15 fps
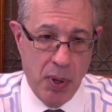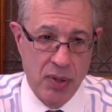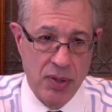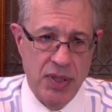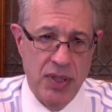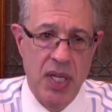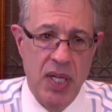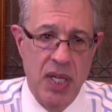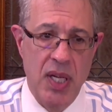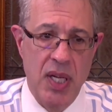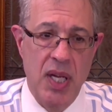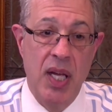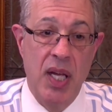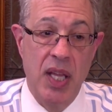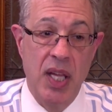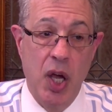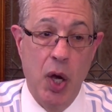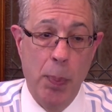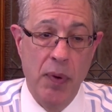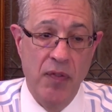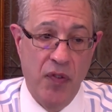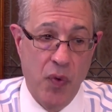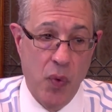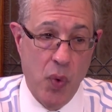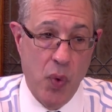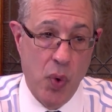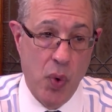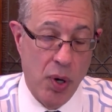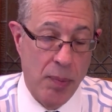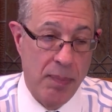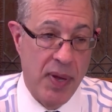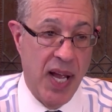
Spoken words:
Pulse, the Open Forum,